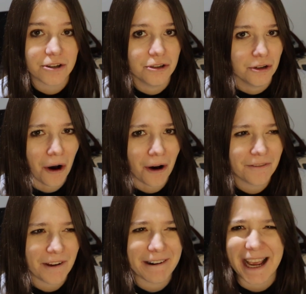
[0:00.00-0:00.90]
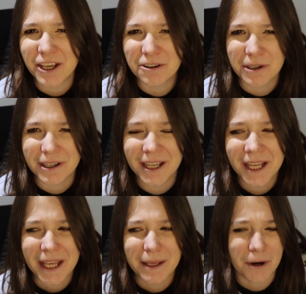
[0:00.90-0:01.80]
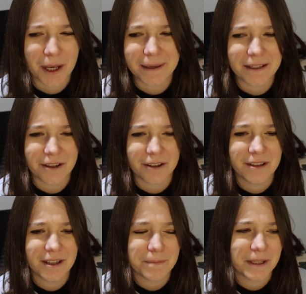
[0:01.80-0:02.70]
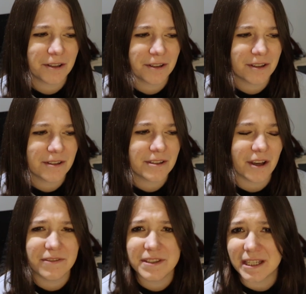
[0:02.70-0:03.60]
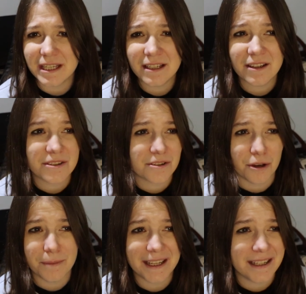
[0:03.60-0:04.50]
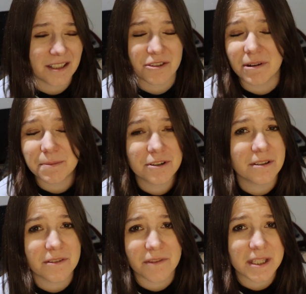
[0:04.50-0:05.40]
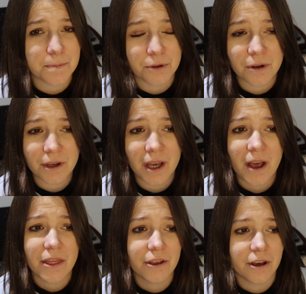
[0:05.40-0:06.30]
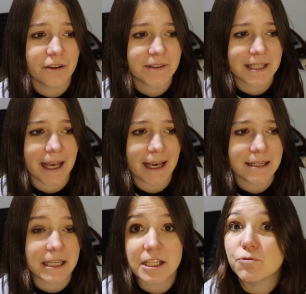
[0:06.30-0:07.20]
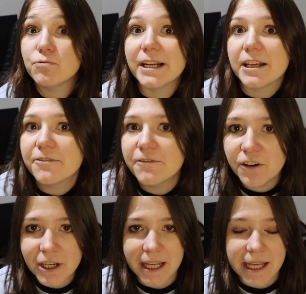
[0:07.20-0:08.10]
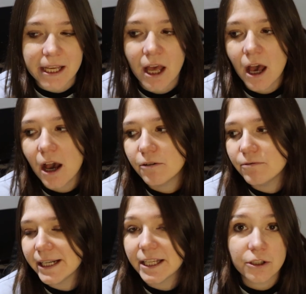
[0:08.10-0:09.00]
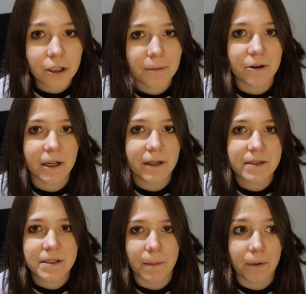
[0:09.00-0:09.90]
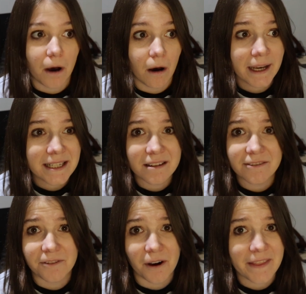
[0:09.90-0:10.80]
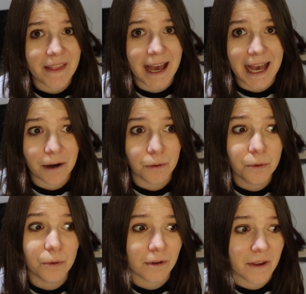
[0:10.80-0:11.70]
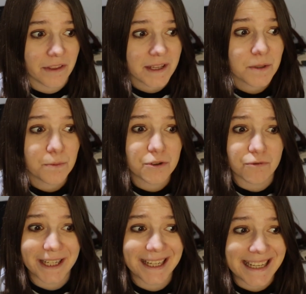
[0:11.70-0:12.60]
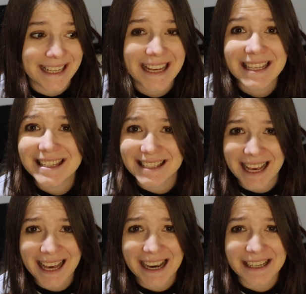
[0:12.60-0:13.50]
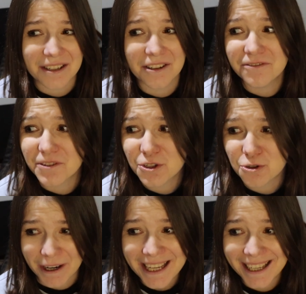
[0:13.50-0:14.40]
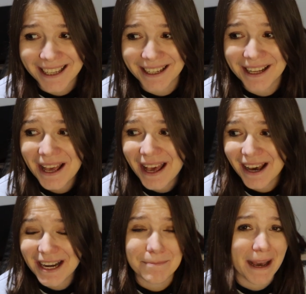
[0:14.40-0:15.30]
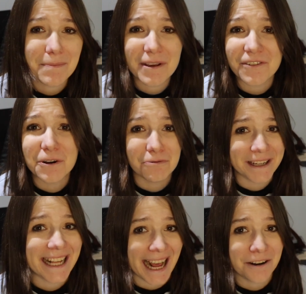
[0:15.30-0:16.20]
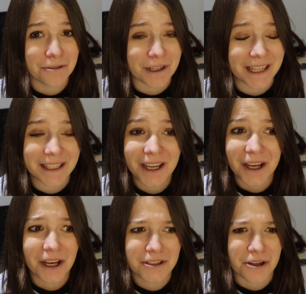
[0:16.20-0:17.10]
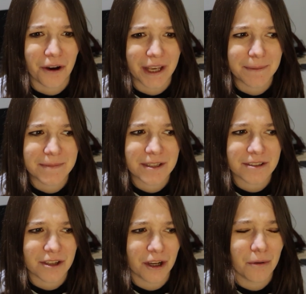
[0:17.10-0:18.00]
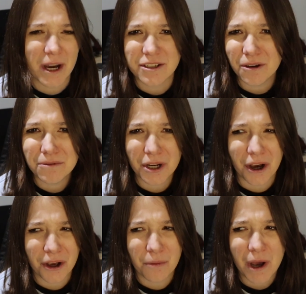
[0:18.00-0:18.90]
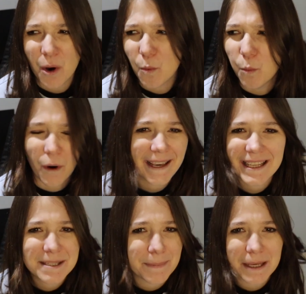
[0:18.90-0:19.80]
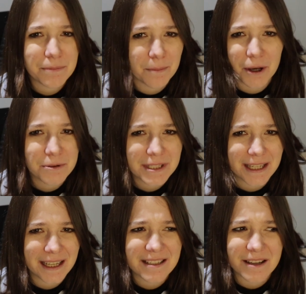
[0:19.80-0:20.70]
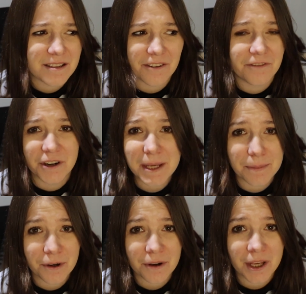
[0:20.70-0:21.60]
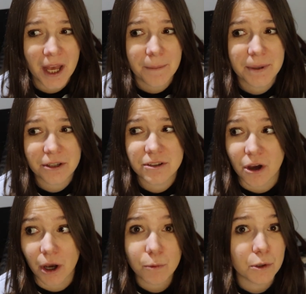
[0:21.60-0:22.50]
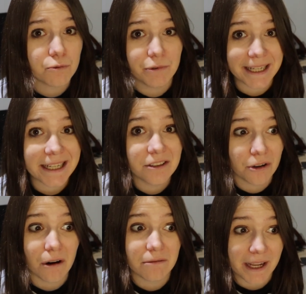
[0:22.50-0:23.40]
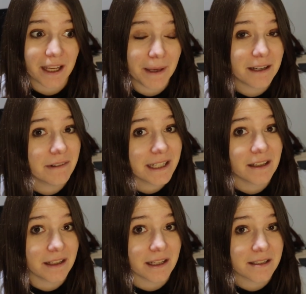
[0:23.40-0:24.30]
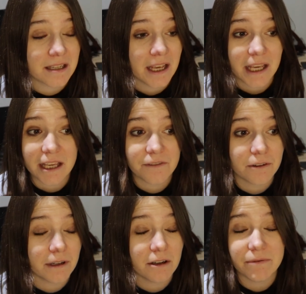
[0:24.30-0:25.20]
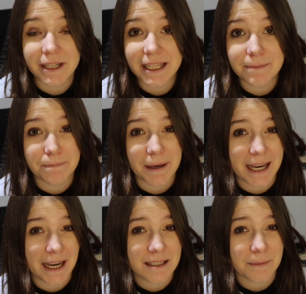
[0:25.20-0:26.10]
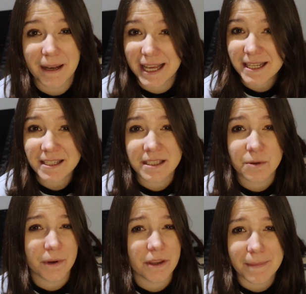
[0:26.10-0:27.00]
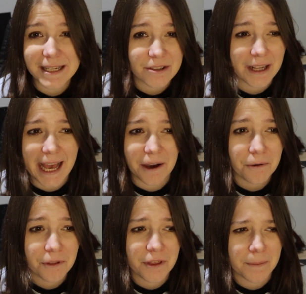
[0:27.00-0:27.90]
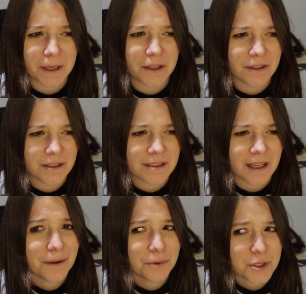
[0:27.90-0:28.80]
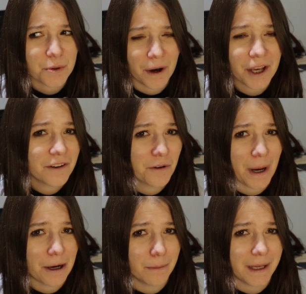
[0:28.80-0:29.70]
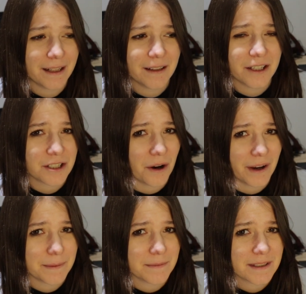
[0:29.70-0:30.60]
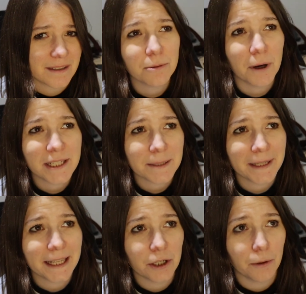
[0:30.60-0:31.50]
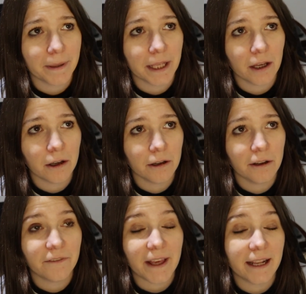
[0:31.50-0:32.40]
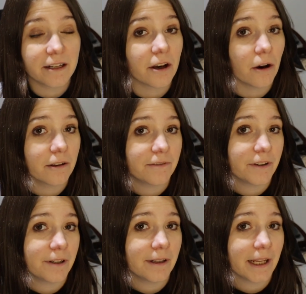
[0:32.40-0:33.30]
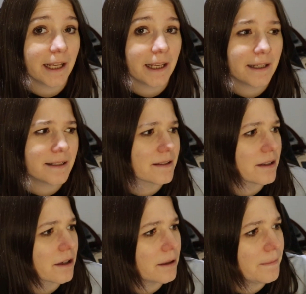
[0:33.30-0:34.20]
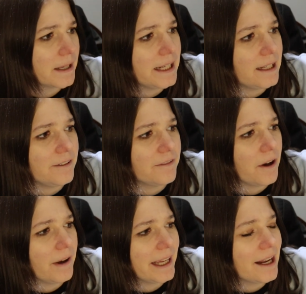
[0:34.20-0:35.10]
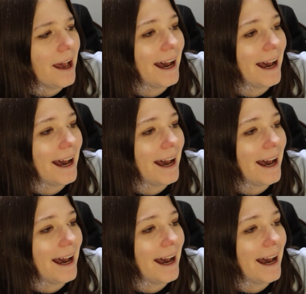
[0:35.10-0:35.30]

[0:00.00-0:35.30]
not very accurate in my opinion because I've seen so many descriptions of this book that have said it's really funny and really humorous, but I didn't find that at all. This was really sad and frustrating and it made me feel really angry at times. So I don't know why it's being promoted as a funny book because I would really really not recommend reading this if you're in a really bad place with your mental health, because it was quite overwhelming at times. It reminded me a little bit of Eleanor Oliphant is Completely Fine.